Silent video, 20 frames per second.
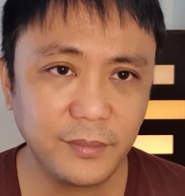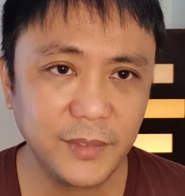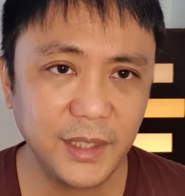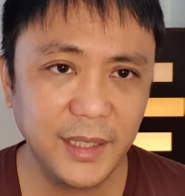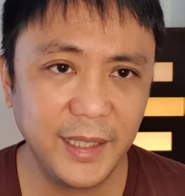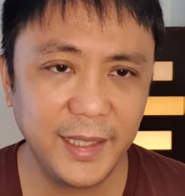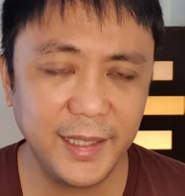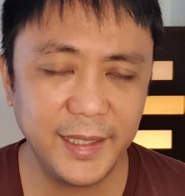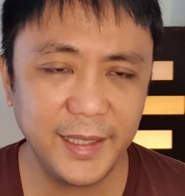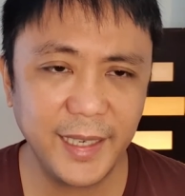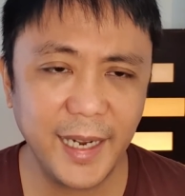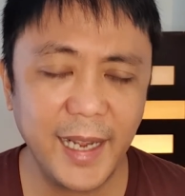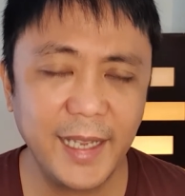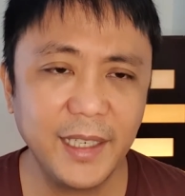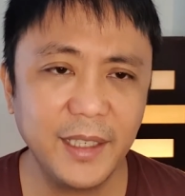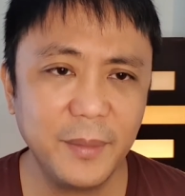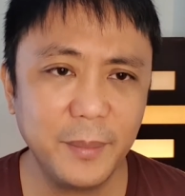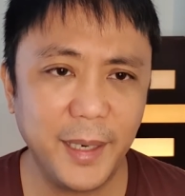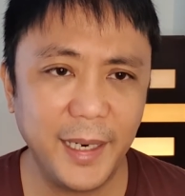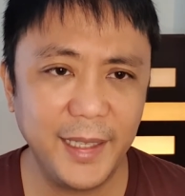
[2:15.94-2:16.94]
and
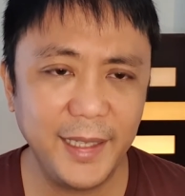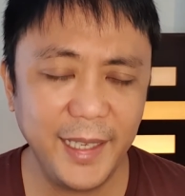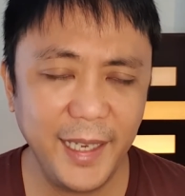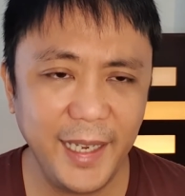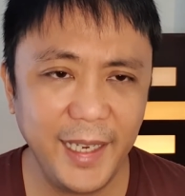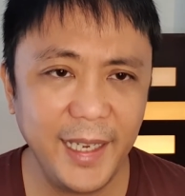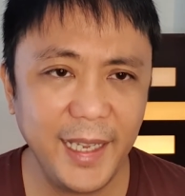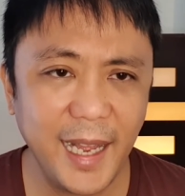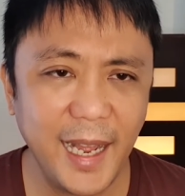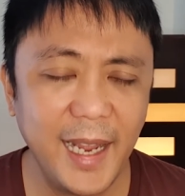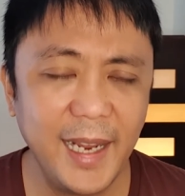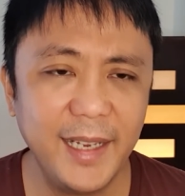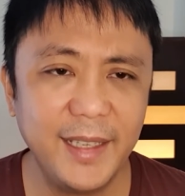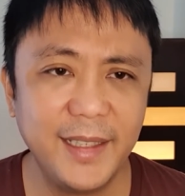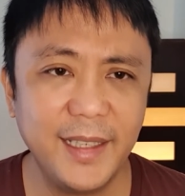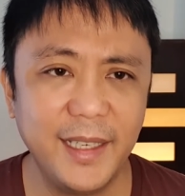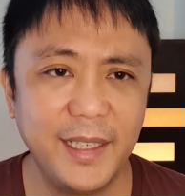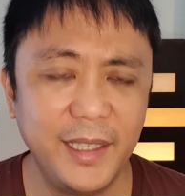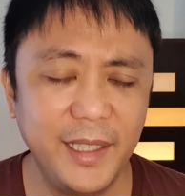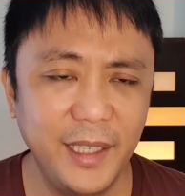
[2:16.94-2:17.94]
guided by the AI in
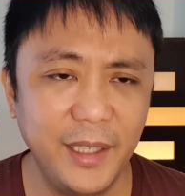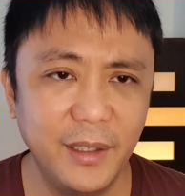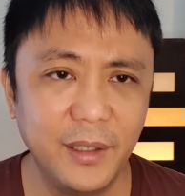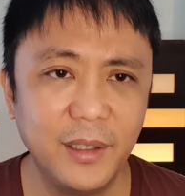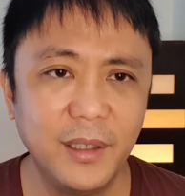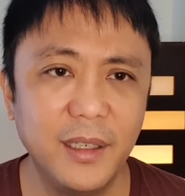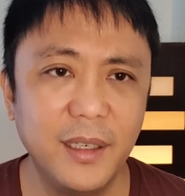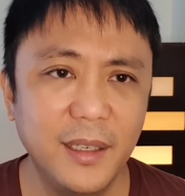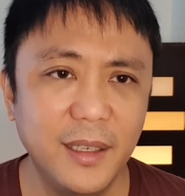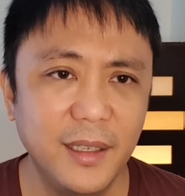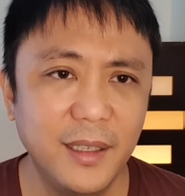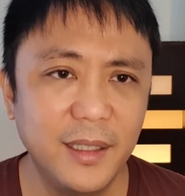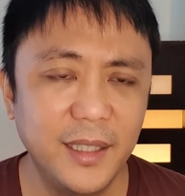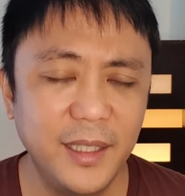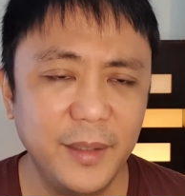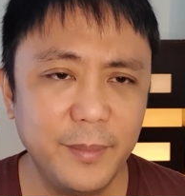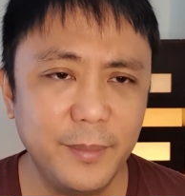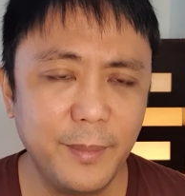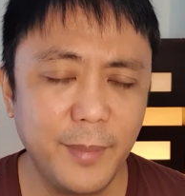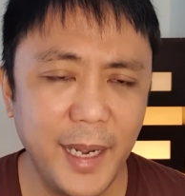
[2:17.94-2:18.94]
that Jaeger,
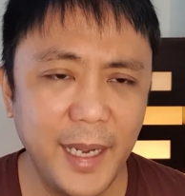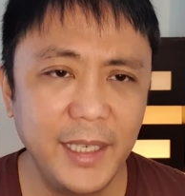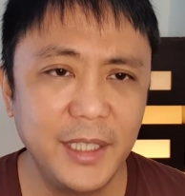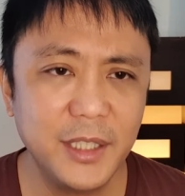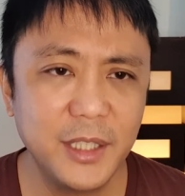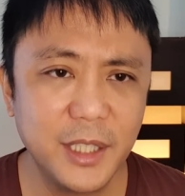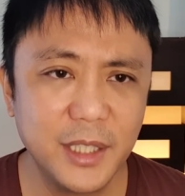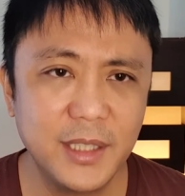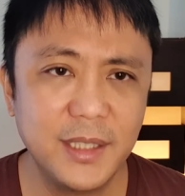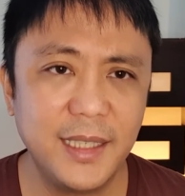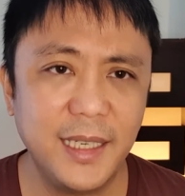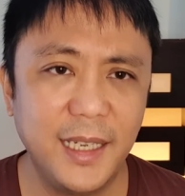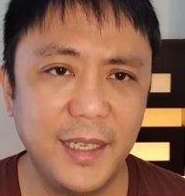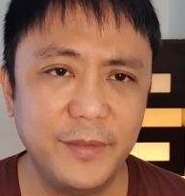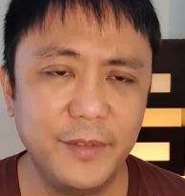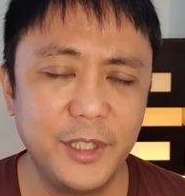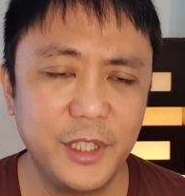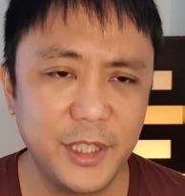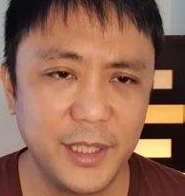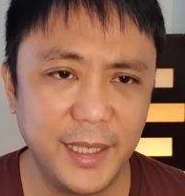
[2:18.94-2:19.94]
they might just
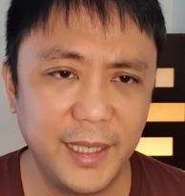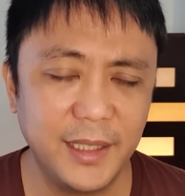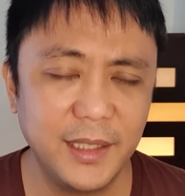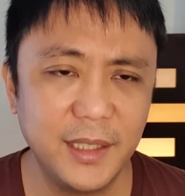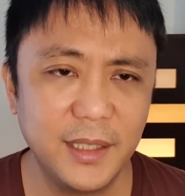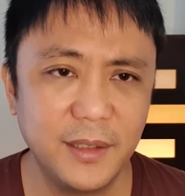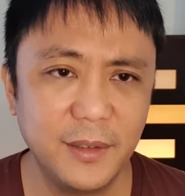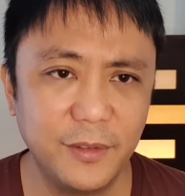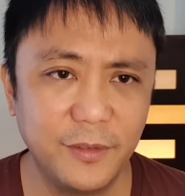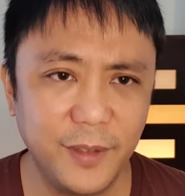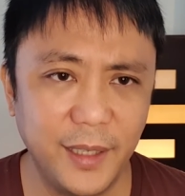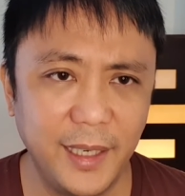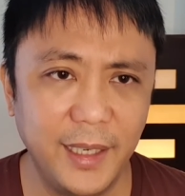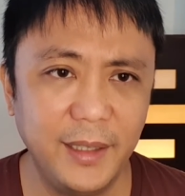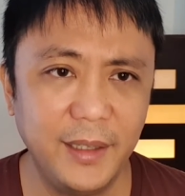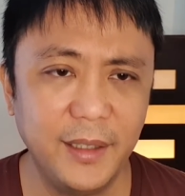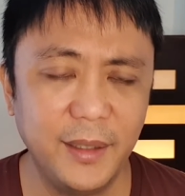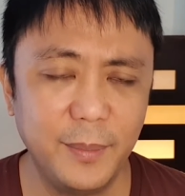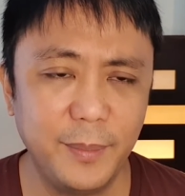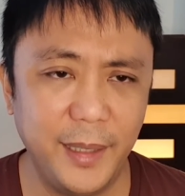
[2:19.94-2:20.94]
have a chance to
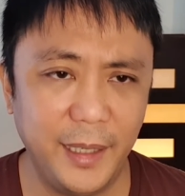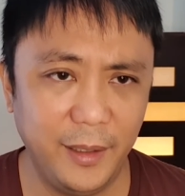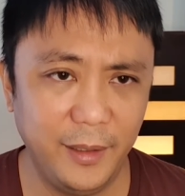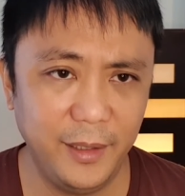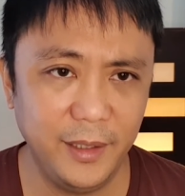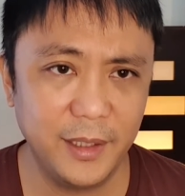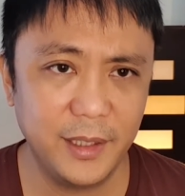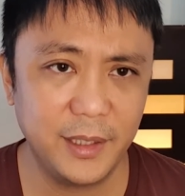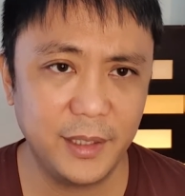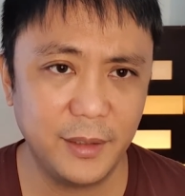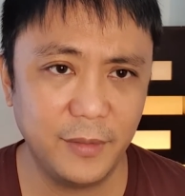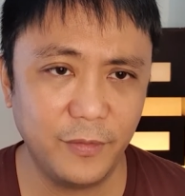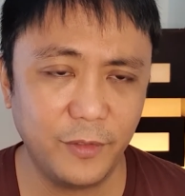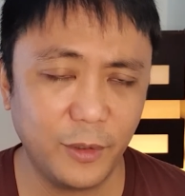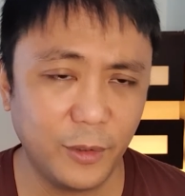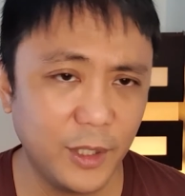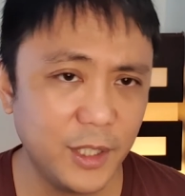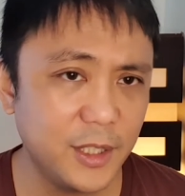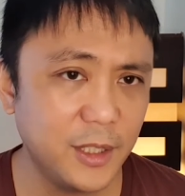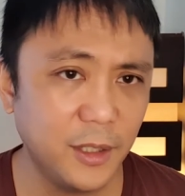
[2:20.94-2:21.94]
find their parents. Of
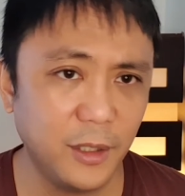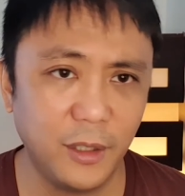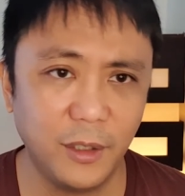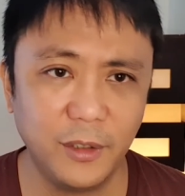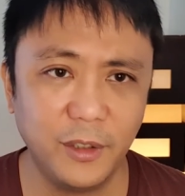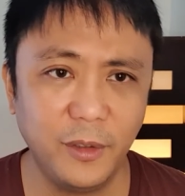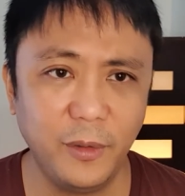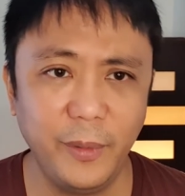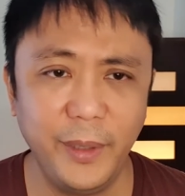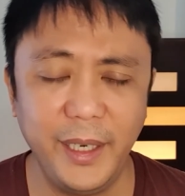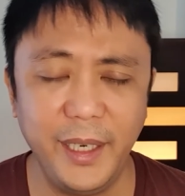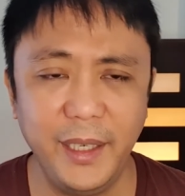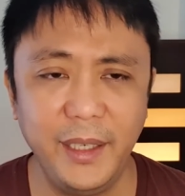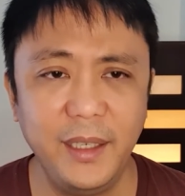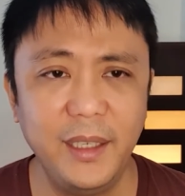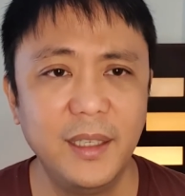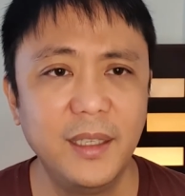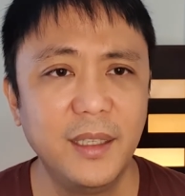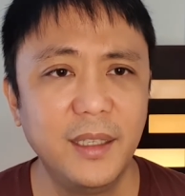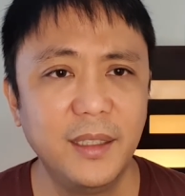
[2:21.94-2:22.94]
course, along the way,
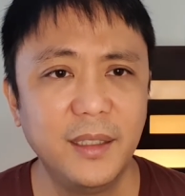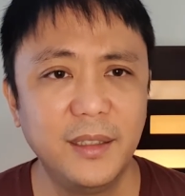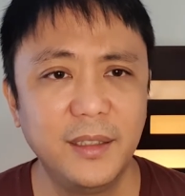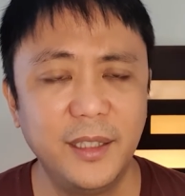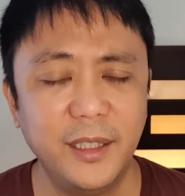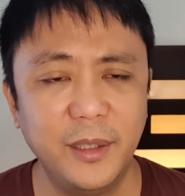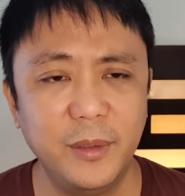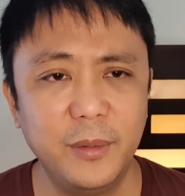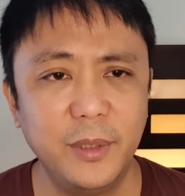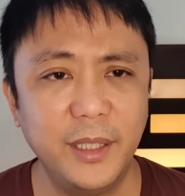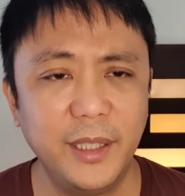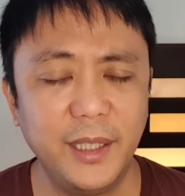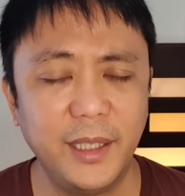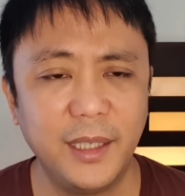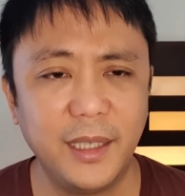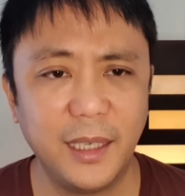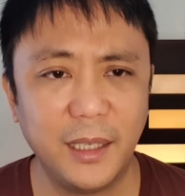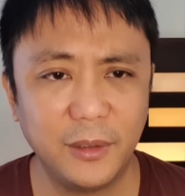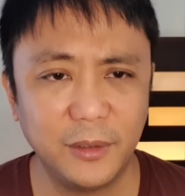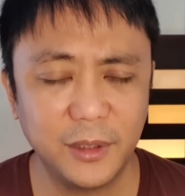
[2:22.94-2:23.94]
they will
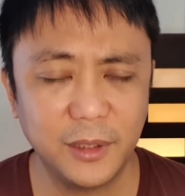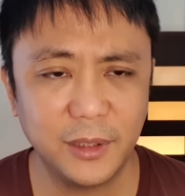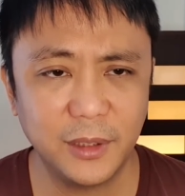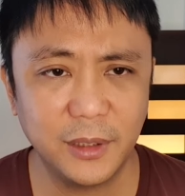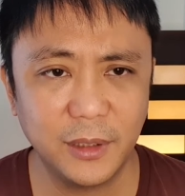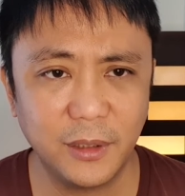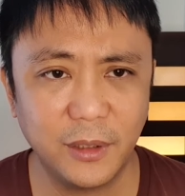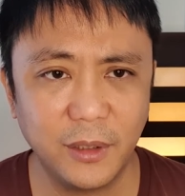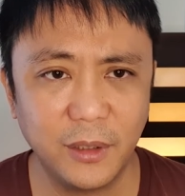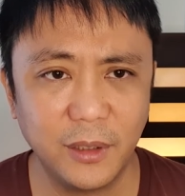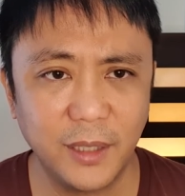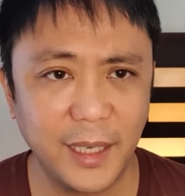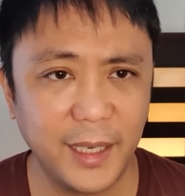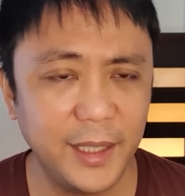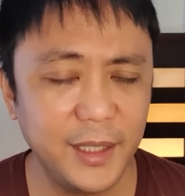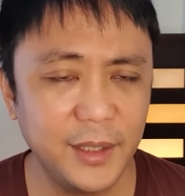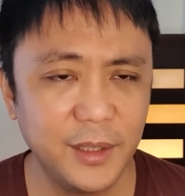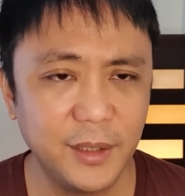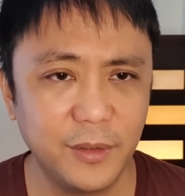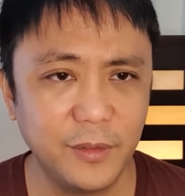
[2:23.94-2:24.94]
encounter all
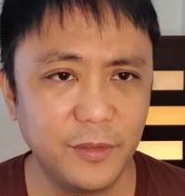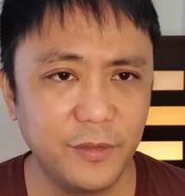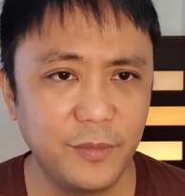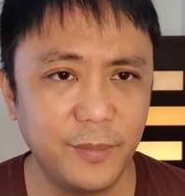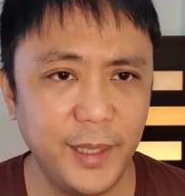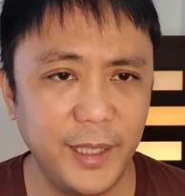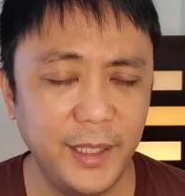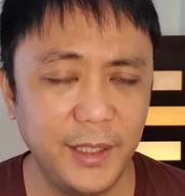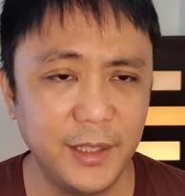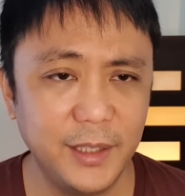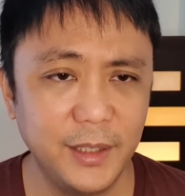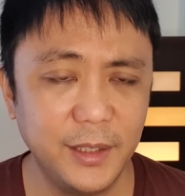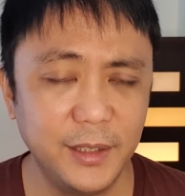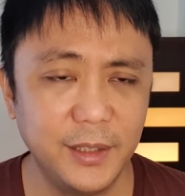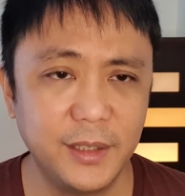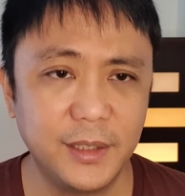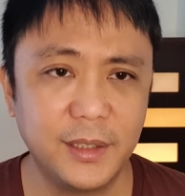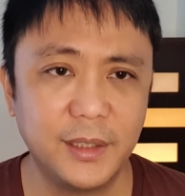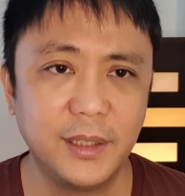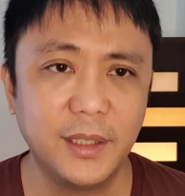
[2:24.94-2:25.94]
kinds of
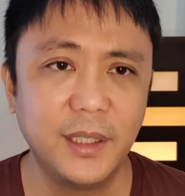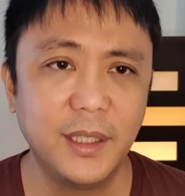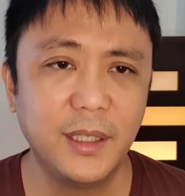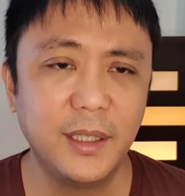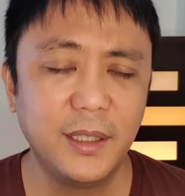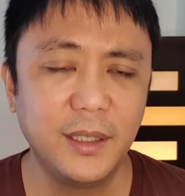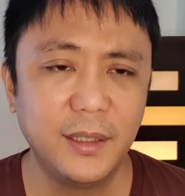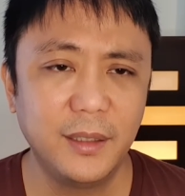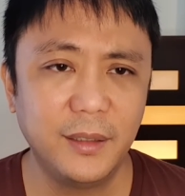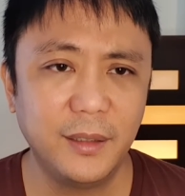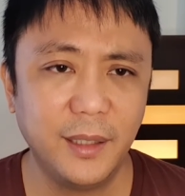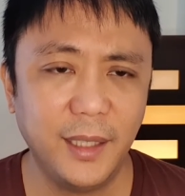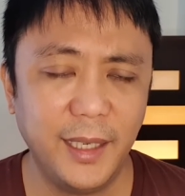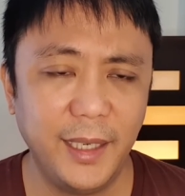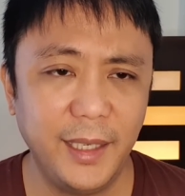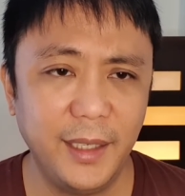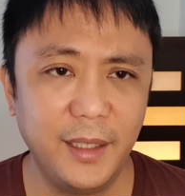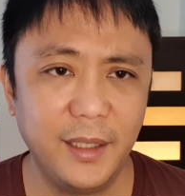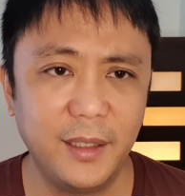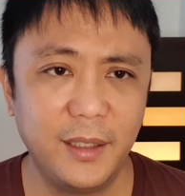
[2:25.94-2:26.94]
menaces,
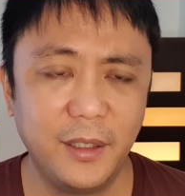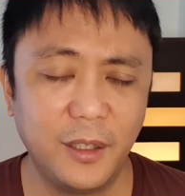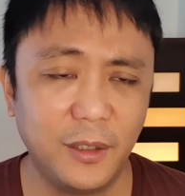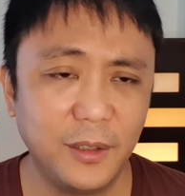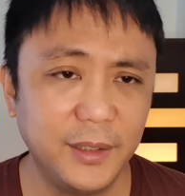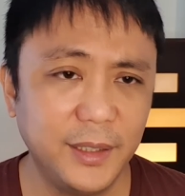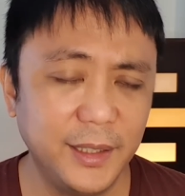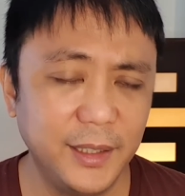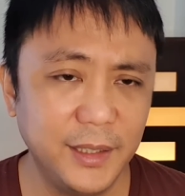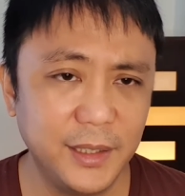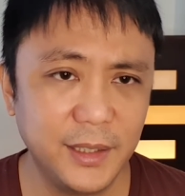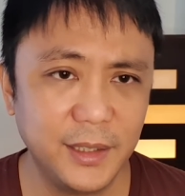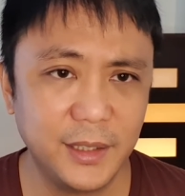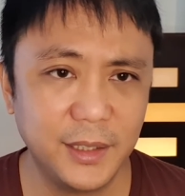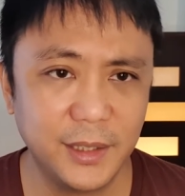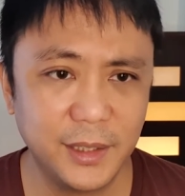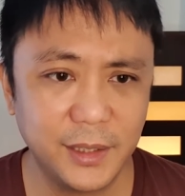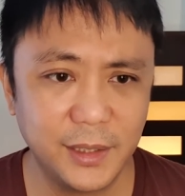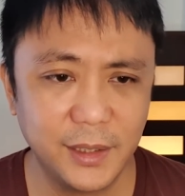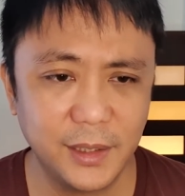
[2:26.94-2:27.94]
like
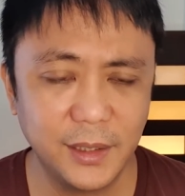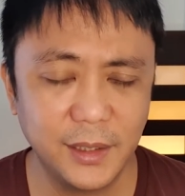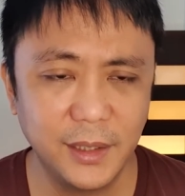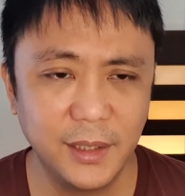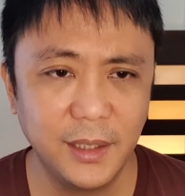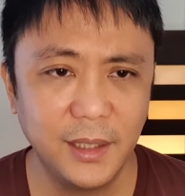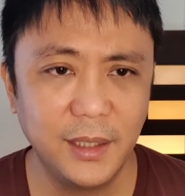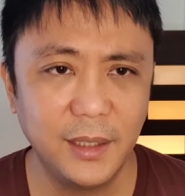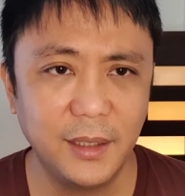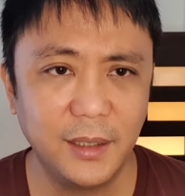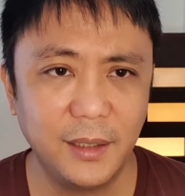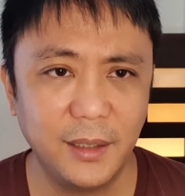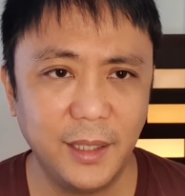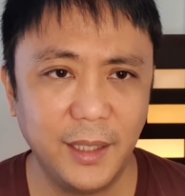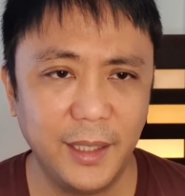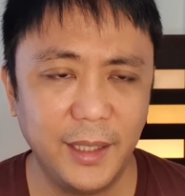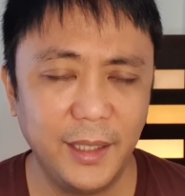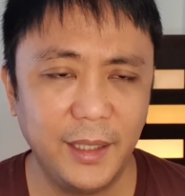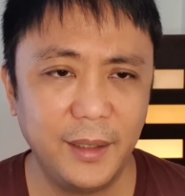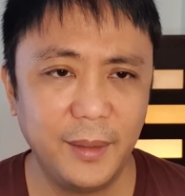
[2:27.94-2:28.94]
cultists,
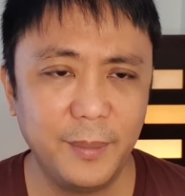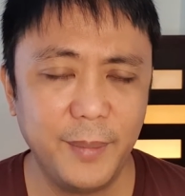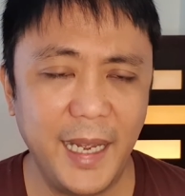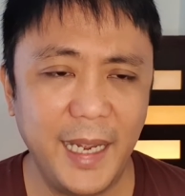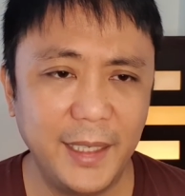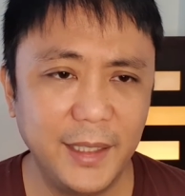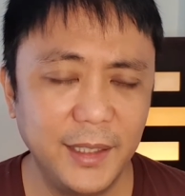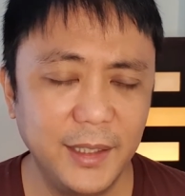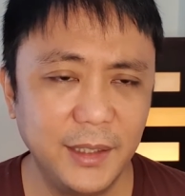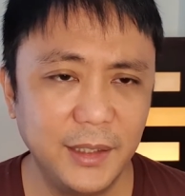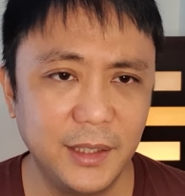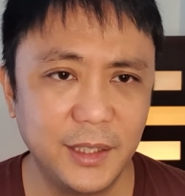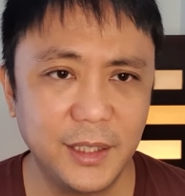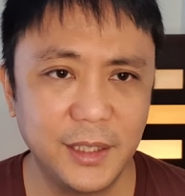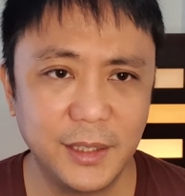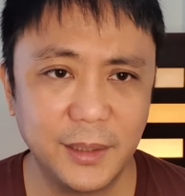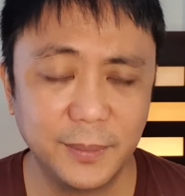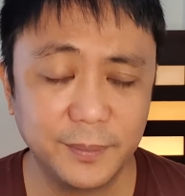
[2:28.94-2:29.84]
like bandits,